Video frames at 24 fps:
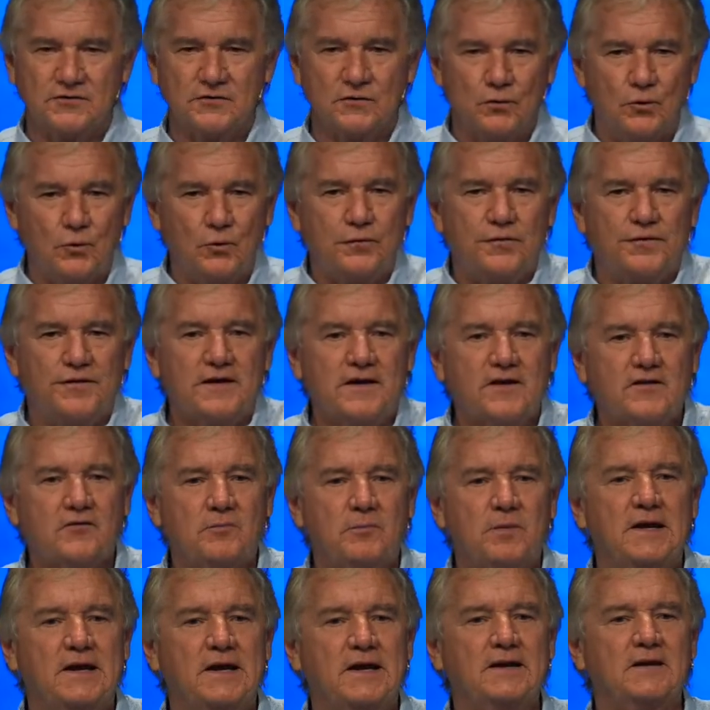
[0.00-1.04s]
Old things
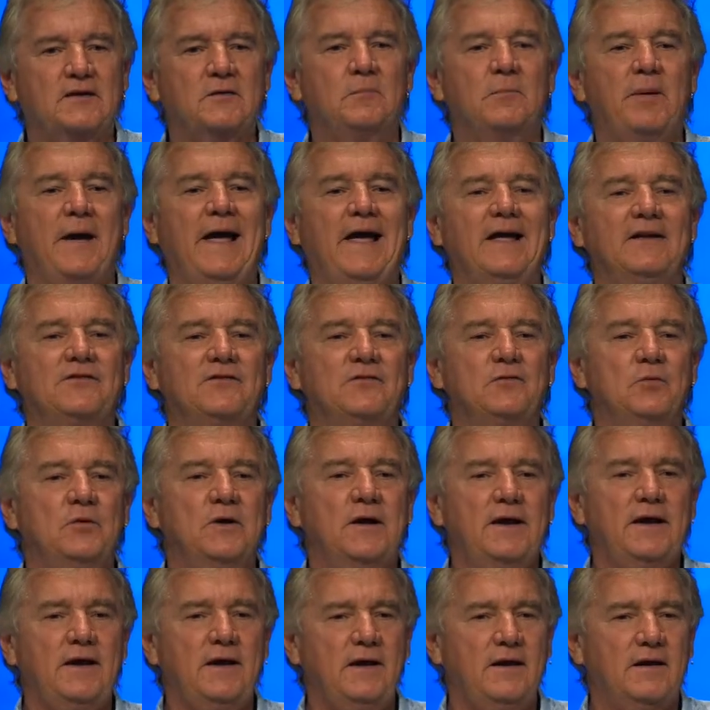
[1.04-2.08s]
begin to pass
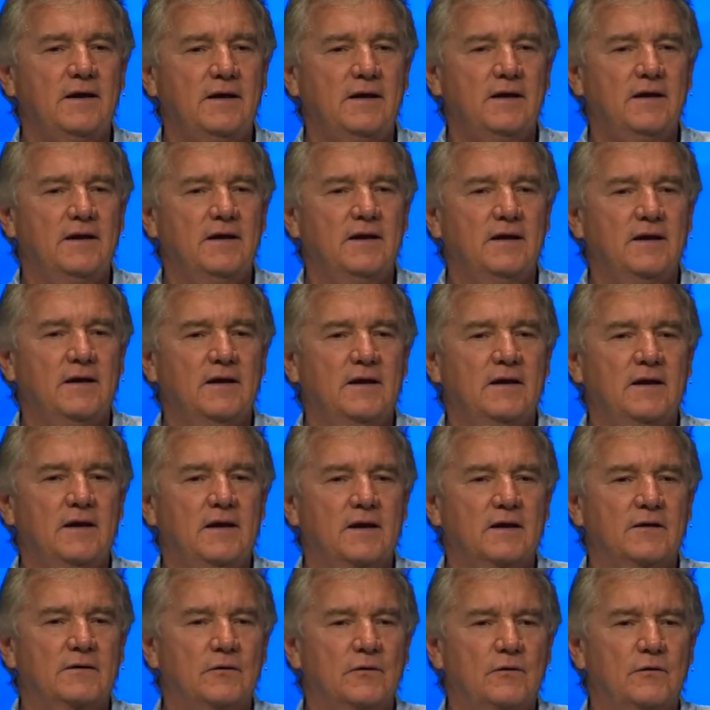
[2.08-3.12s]
away
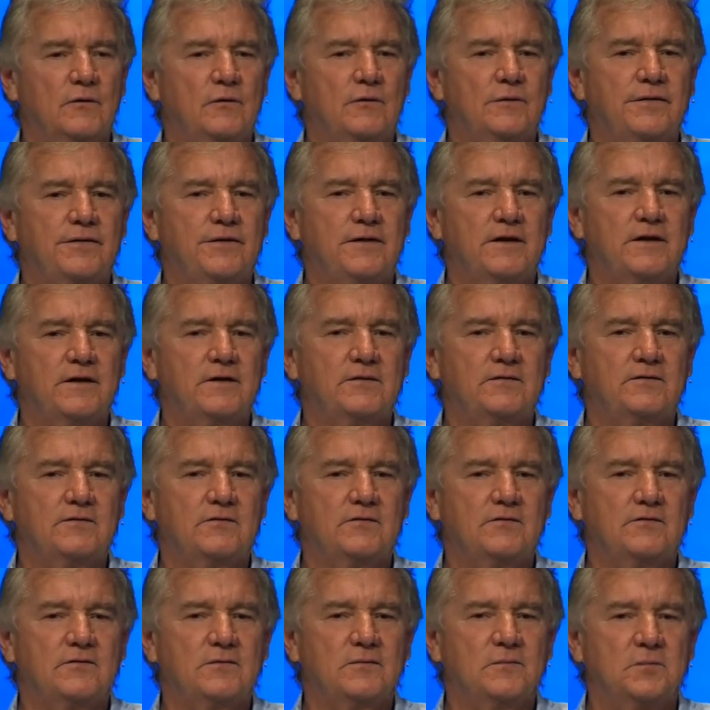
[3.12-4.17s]
and all
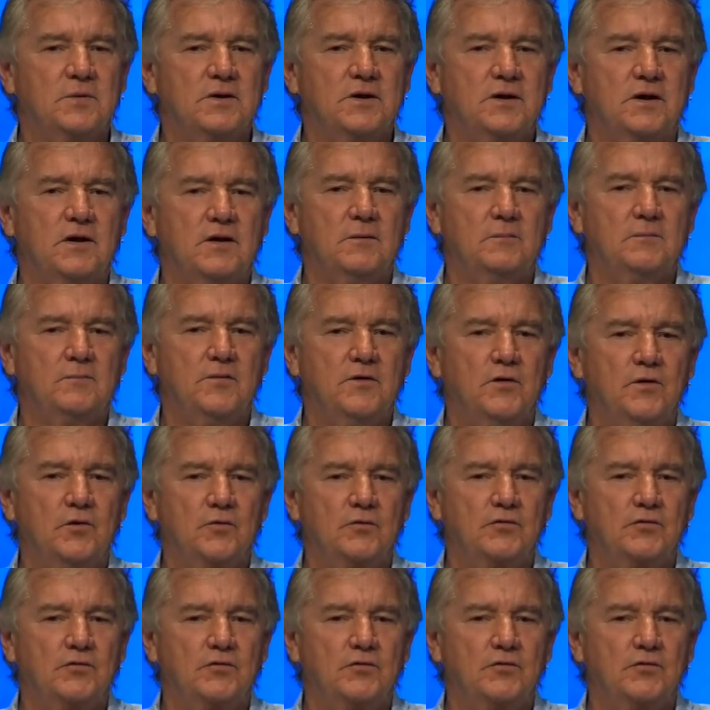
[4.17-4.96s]
things become new.